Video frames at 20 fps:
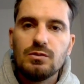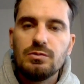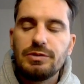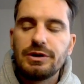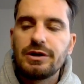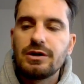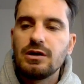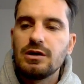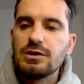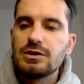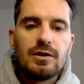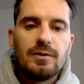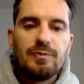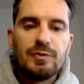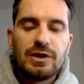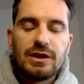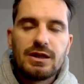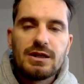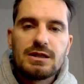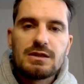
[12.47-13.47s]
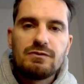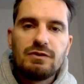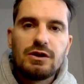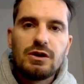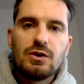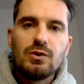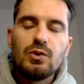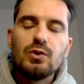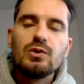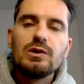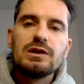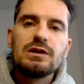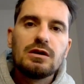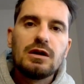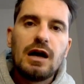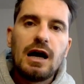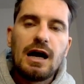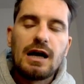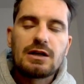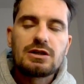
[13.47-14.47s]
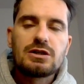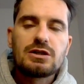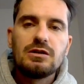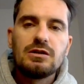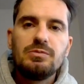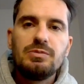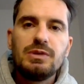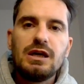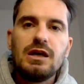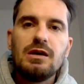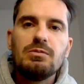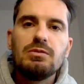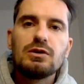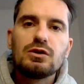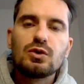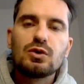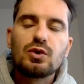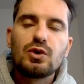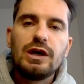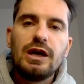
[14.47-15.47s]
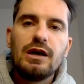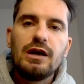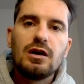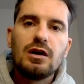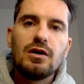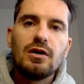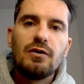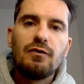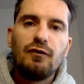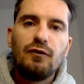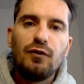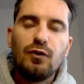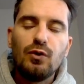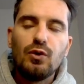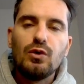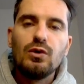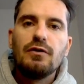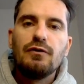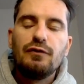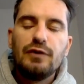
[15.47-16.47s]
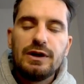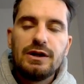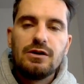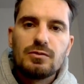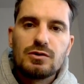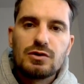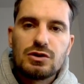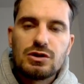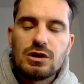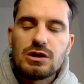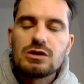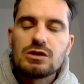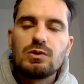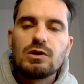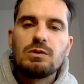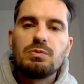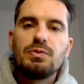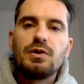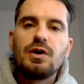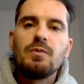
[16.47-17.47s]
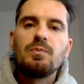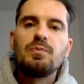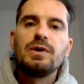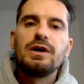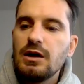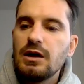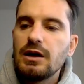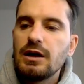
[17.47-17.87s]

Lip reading: because in this video we will actually be able to create a full video just with PromptMate.